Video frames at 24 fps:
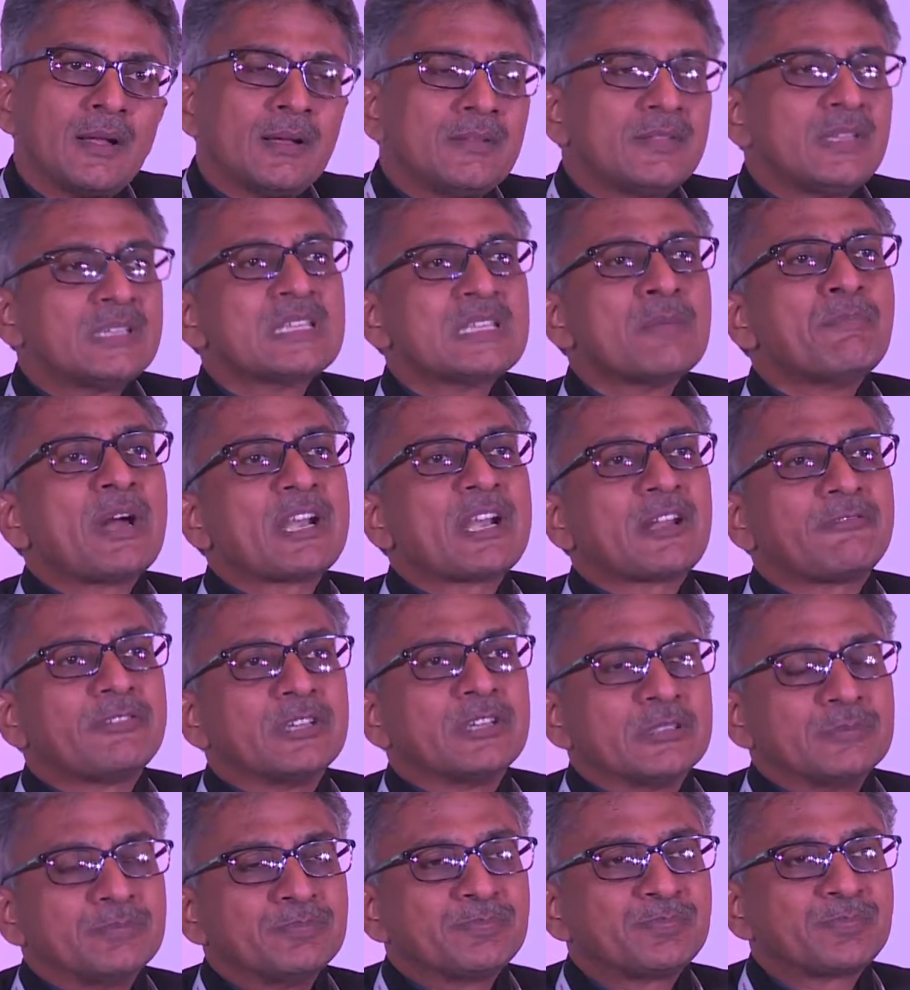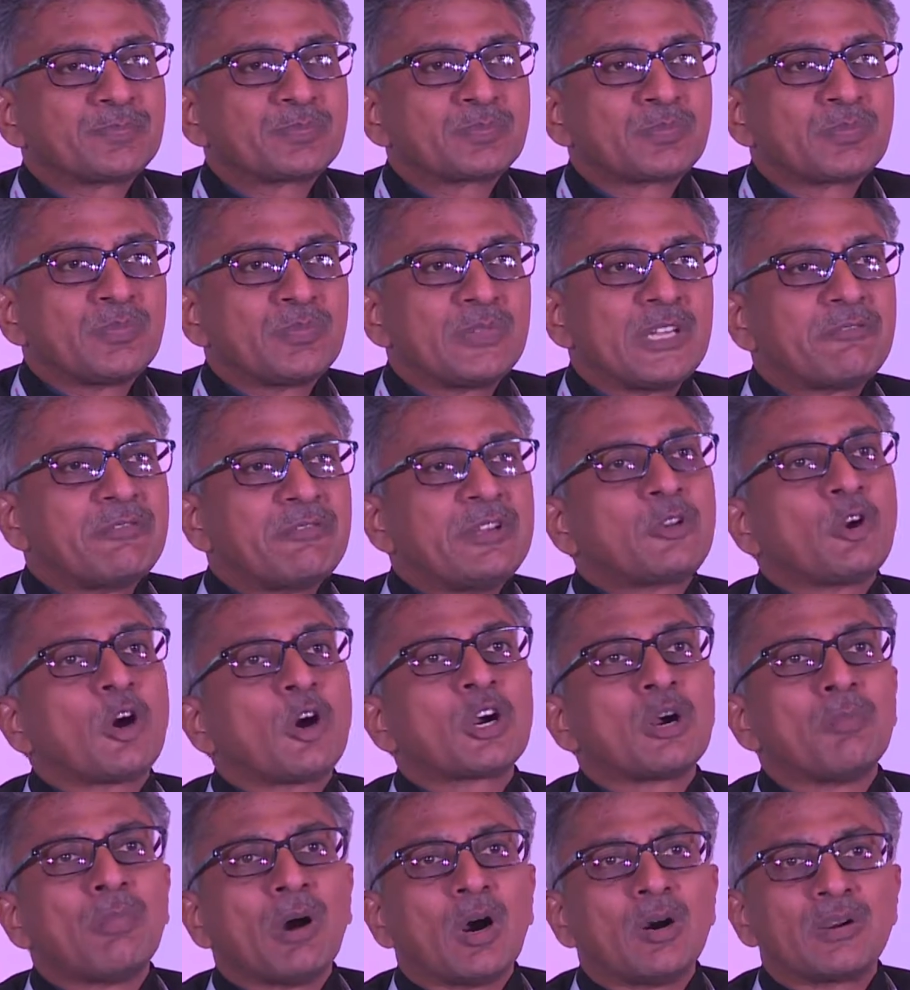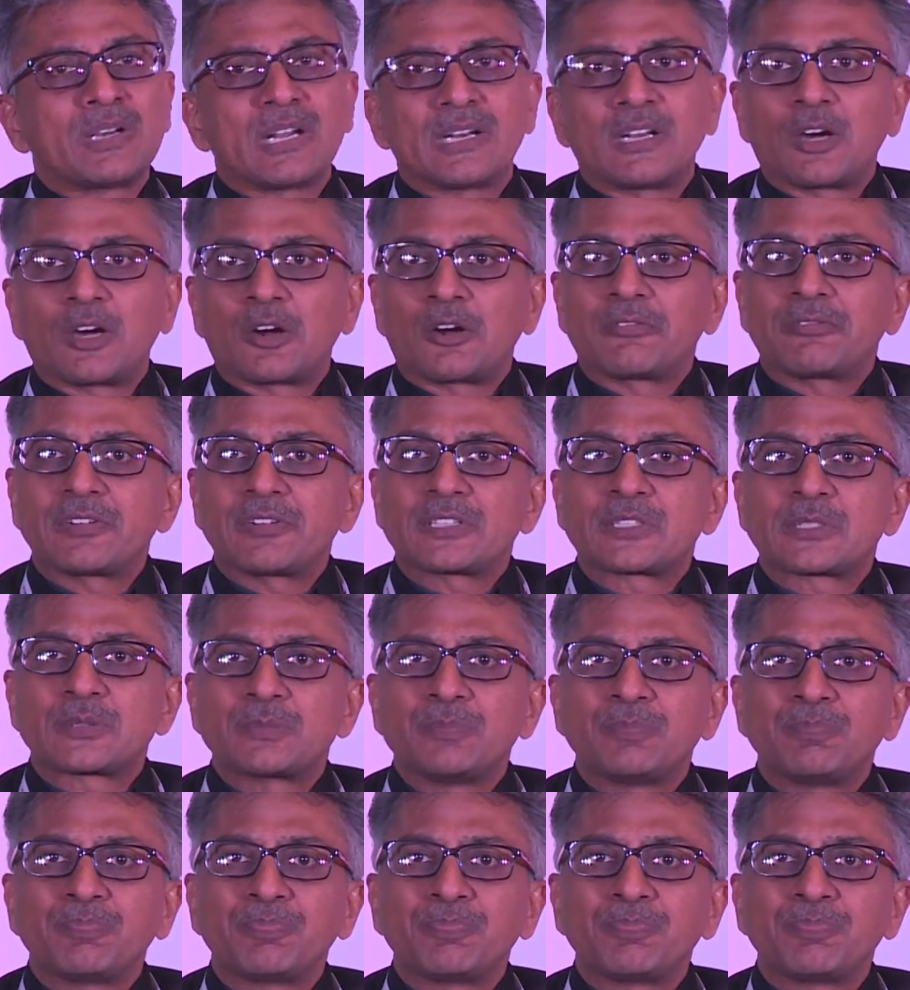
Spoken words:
There's a metaphor that we talk about at our office.